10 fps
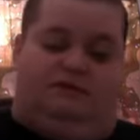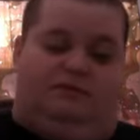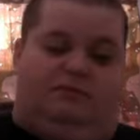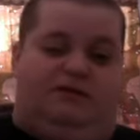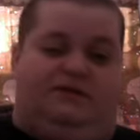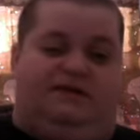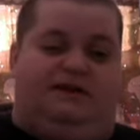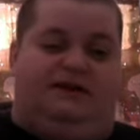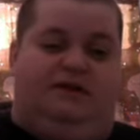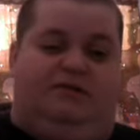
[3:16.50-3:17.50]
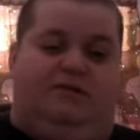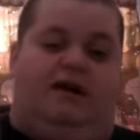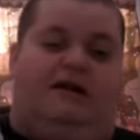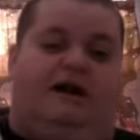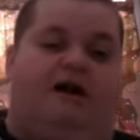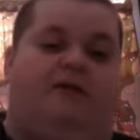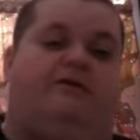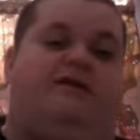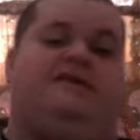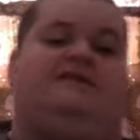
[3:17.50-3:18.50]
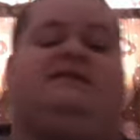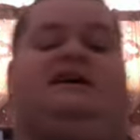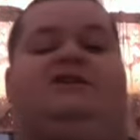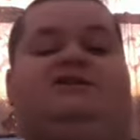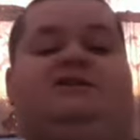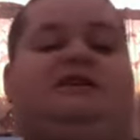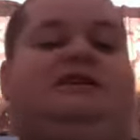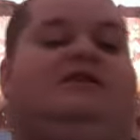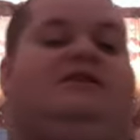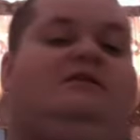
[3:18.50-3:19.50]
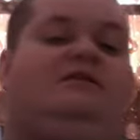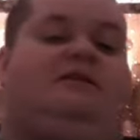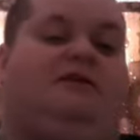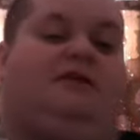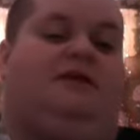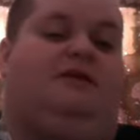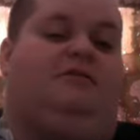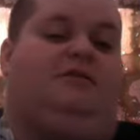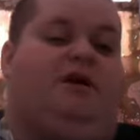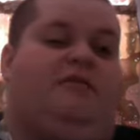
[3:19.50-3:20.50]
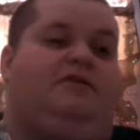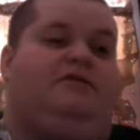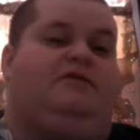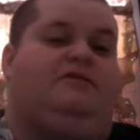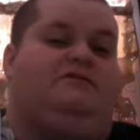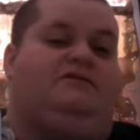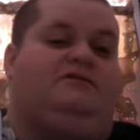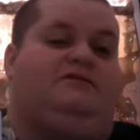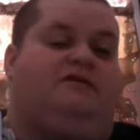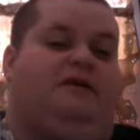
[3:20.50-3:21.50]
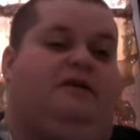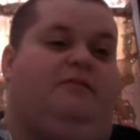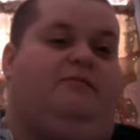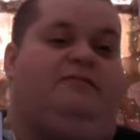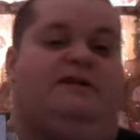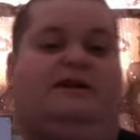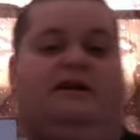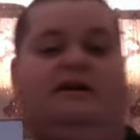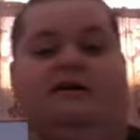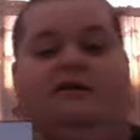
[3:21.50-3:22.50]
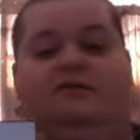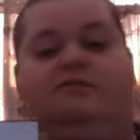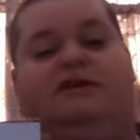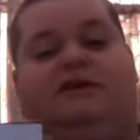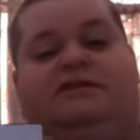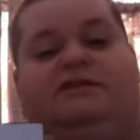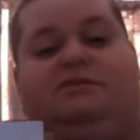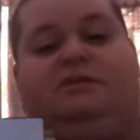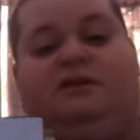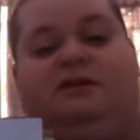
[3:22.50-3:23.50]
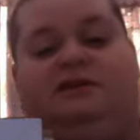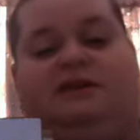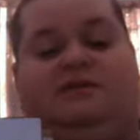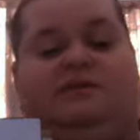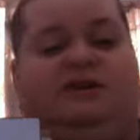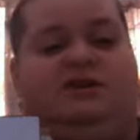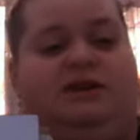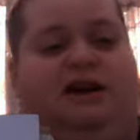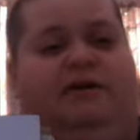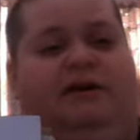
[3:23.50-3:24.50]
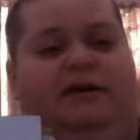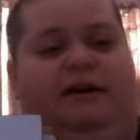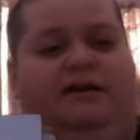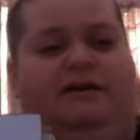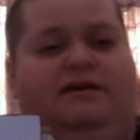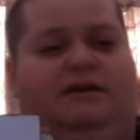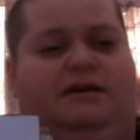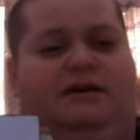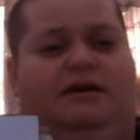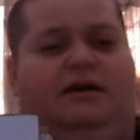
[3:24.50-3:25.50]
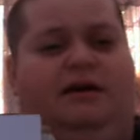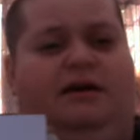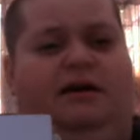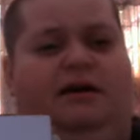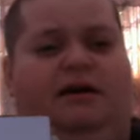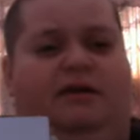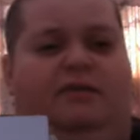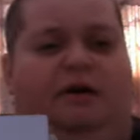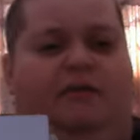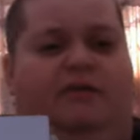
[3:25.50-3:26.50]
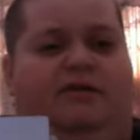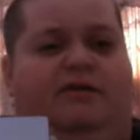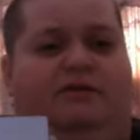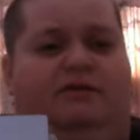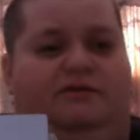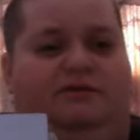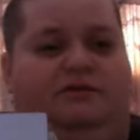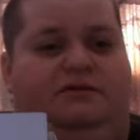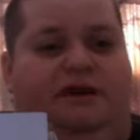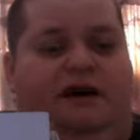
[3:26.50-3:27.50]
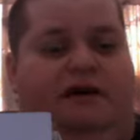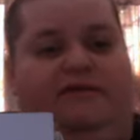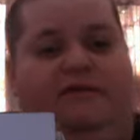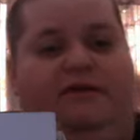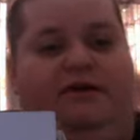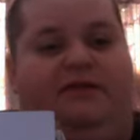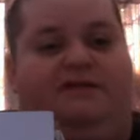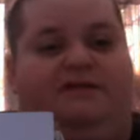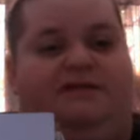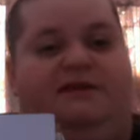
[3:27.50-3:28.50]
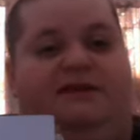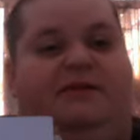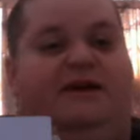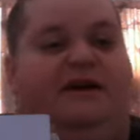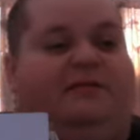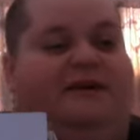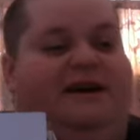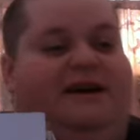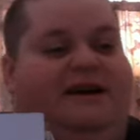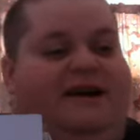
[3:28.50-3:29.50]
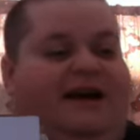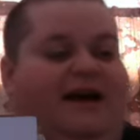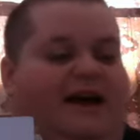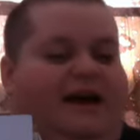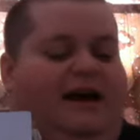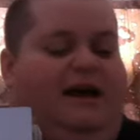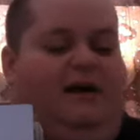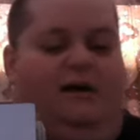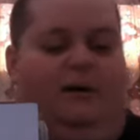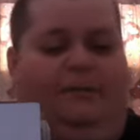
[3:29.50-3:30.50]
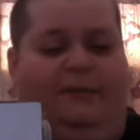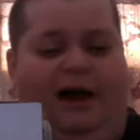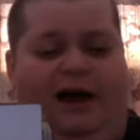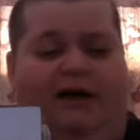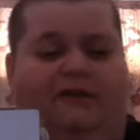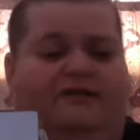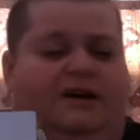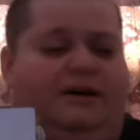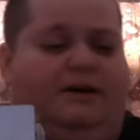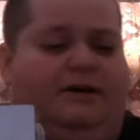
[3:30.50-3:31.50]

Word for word: what's in here right now is actually ramen noodles from the uh, Korean store because he had mentioned how he likes uh, mama noodles or however you pronounce it. It's M A M A, and um, I have like